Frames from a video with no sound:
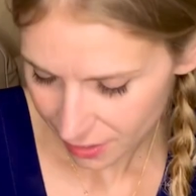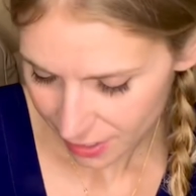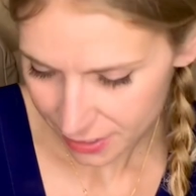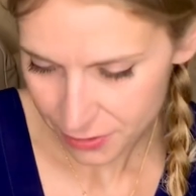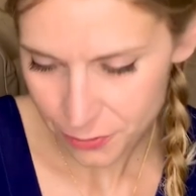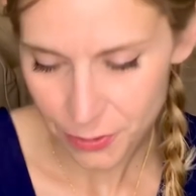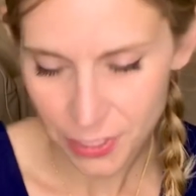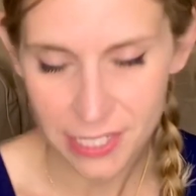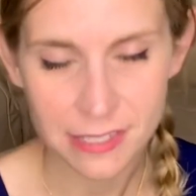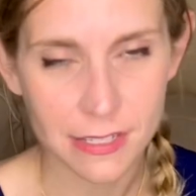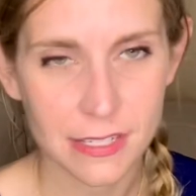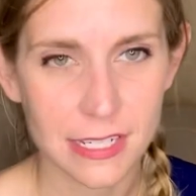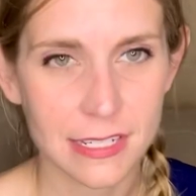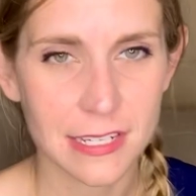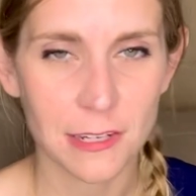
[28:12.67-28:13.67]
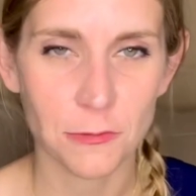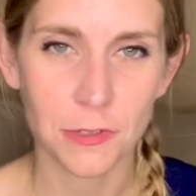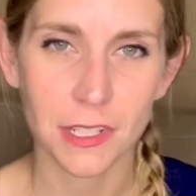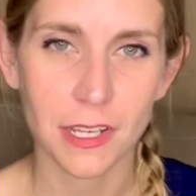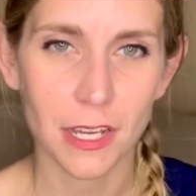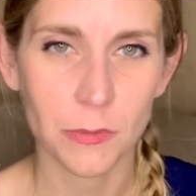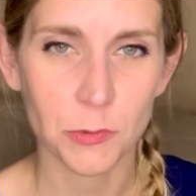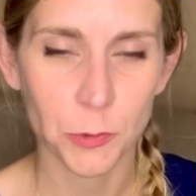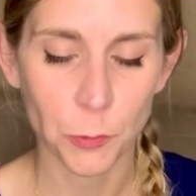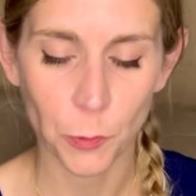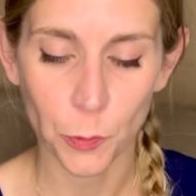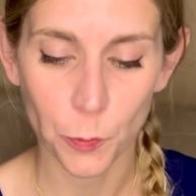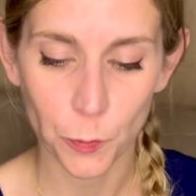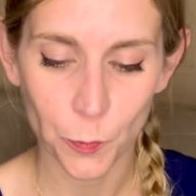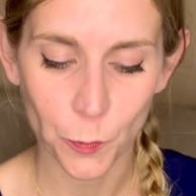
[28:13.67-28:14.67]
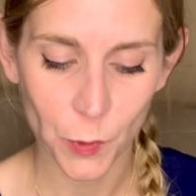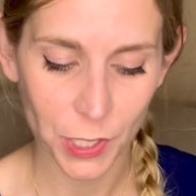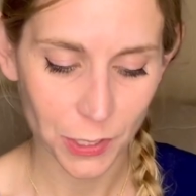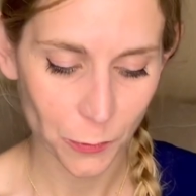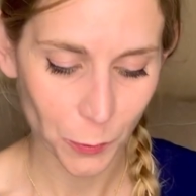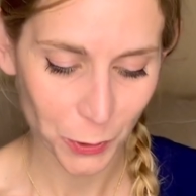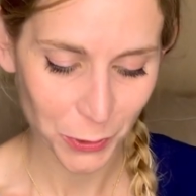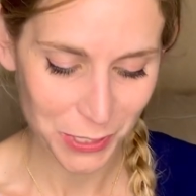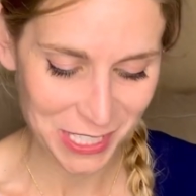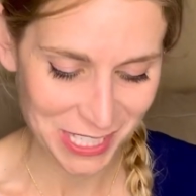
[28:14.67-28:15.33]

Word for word: in two thousand sixteen, when the Cubs won the World